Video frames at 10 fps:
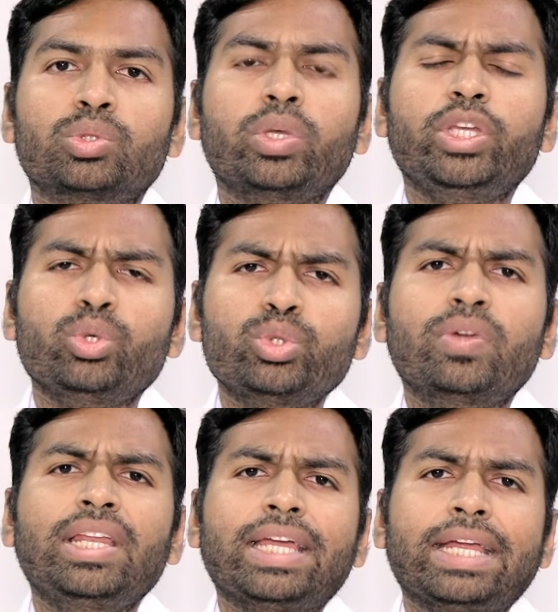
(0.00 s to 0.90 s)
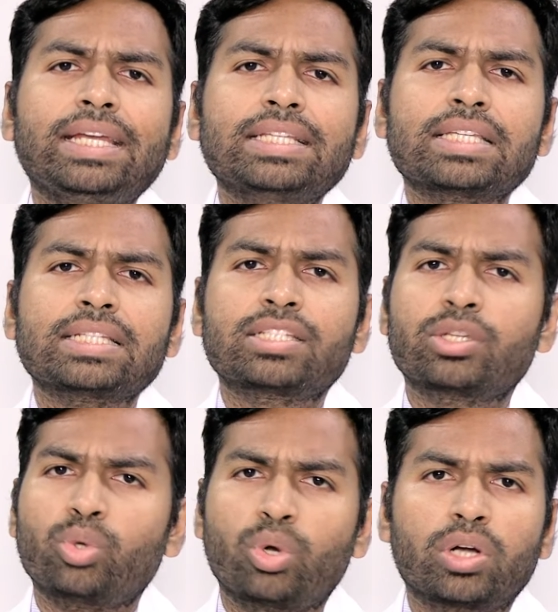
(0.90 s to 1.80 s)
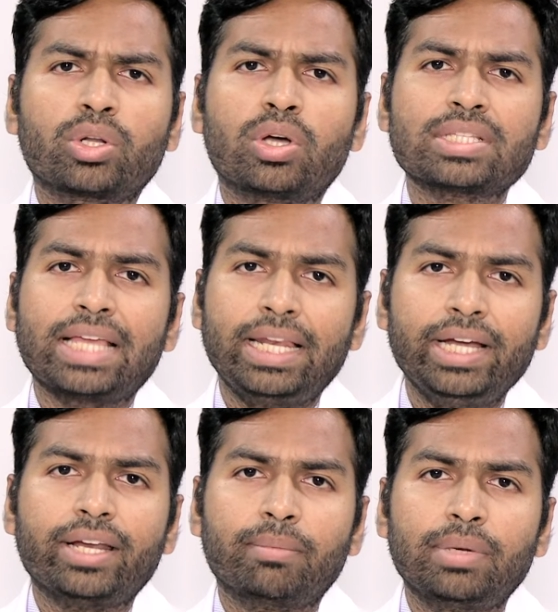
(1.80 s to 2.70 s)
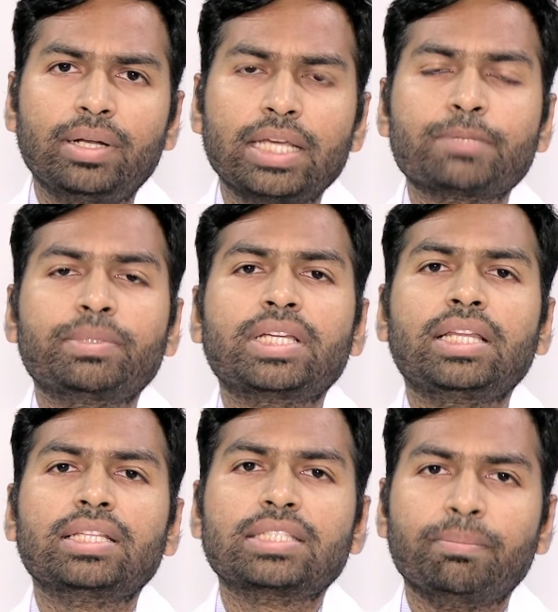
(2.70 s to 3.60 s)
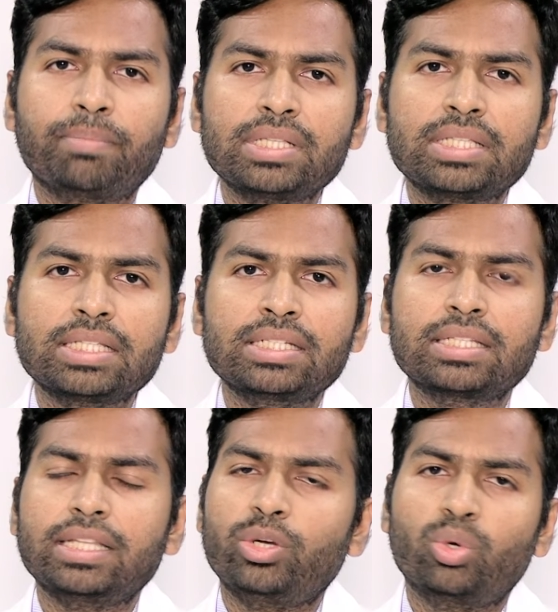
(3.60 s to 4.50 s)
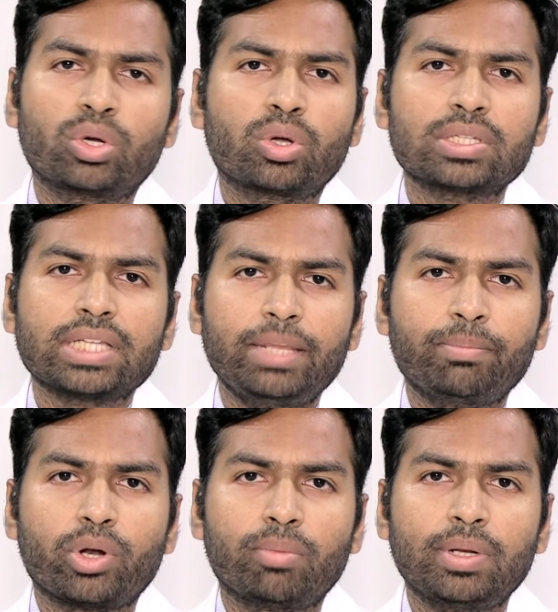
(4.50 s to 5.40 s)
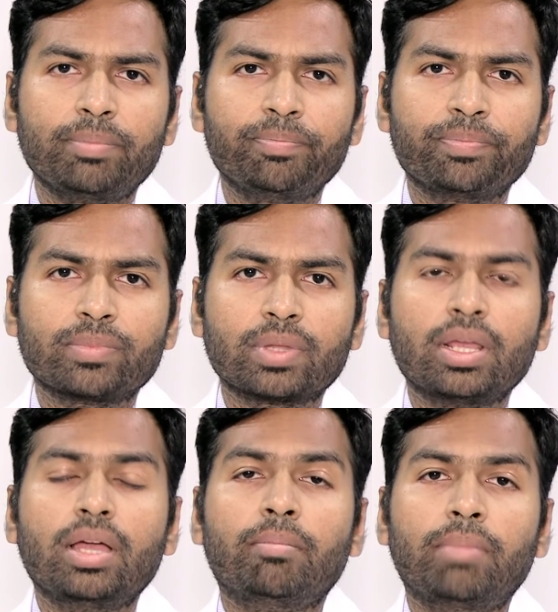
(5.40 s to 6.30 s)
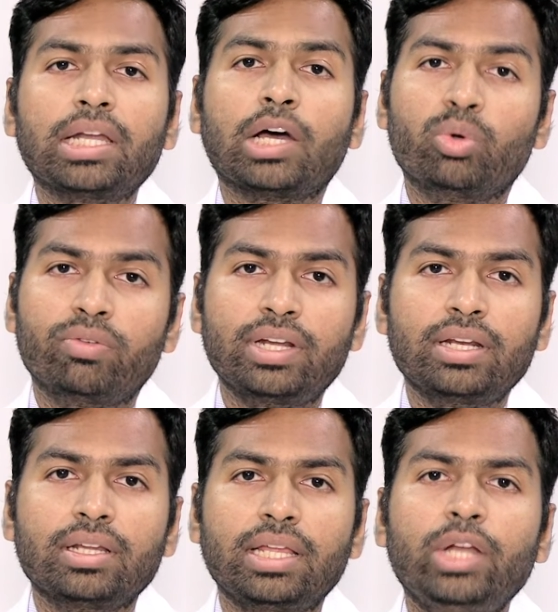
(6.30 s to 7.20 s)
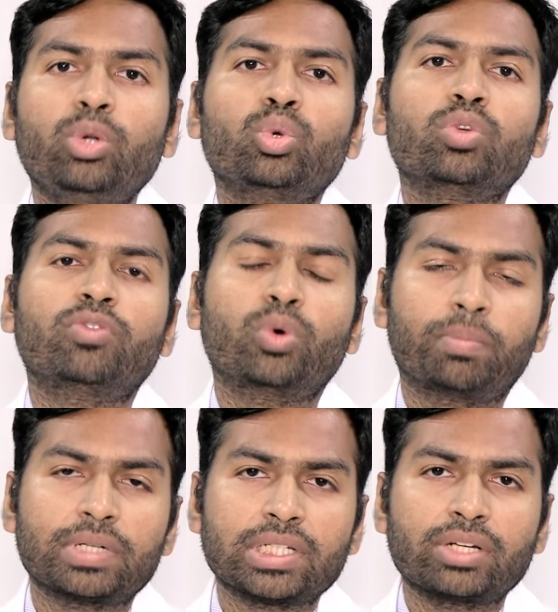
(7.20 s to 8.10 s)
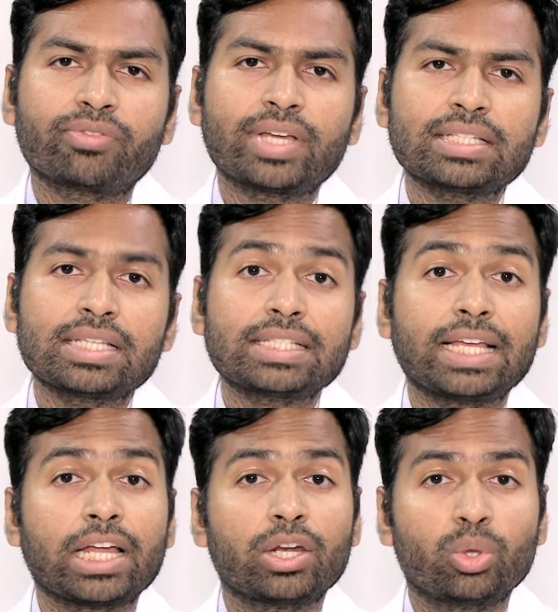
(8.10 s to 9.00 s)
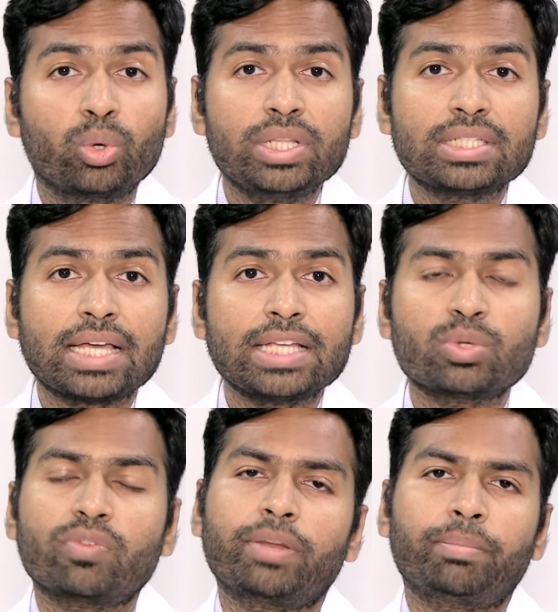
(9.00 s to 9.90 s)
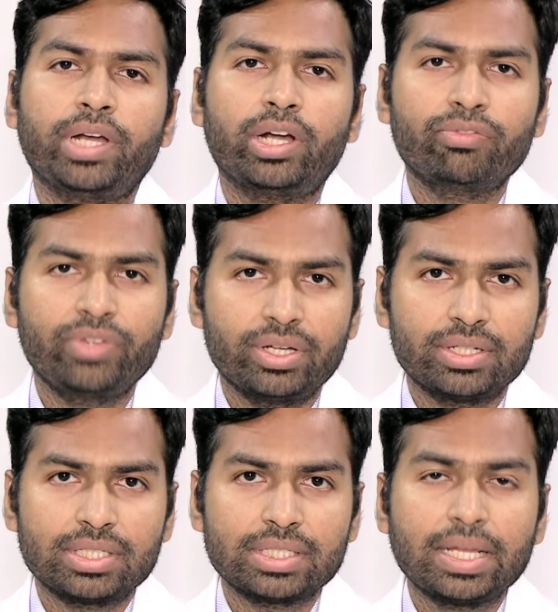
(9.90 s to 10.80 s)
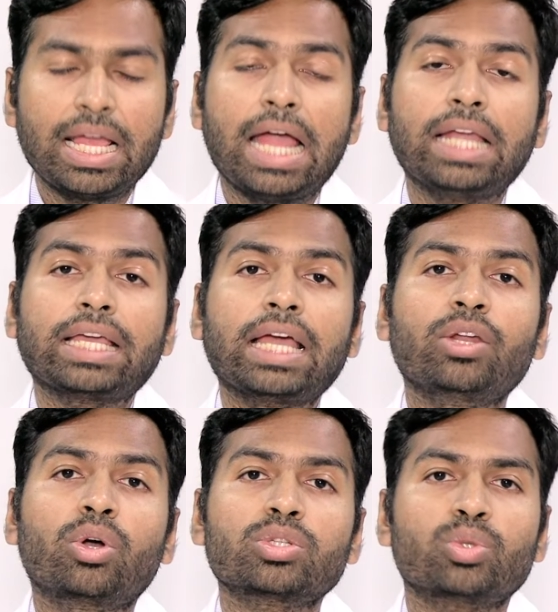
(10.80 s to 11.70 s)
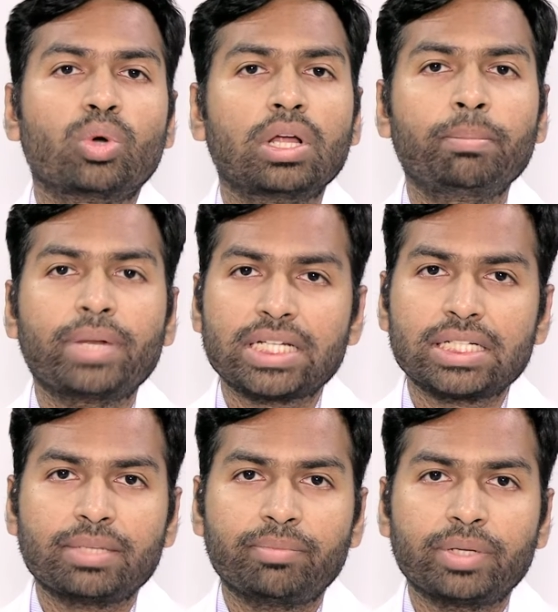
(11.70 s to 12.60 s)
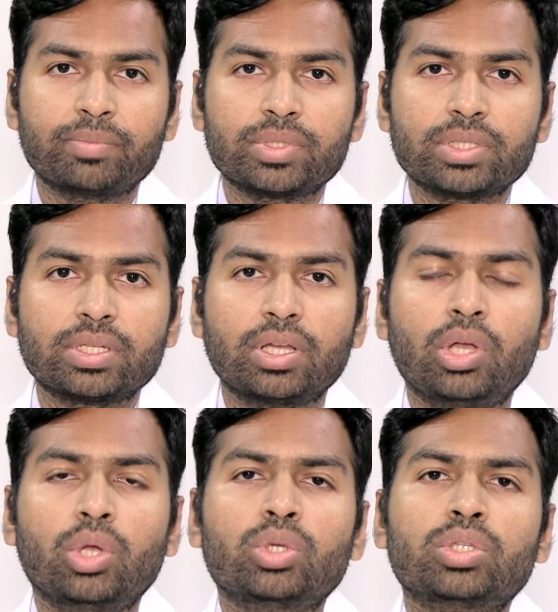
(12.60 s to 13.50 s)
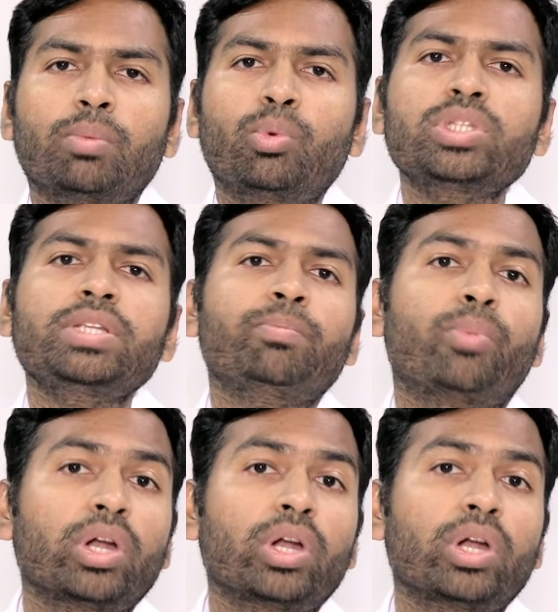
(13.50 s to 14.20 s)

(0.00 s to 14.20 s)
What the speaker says: So usually kidney cysts do not cause any trouble, especially the simple cysts, they don't cause any problem. But however, in 2 to 4% of cases, they can grow in size over a period of years and can cause local pressure symptoms. The most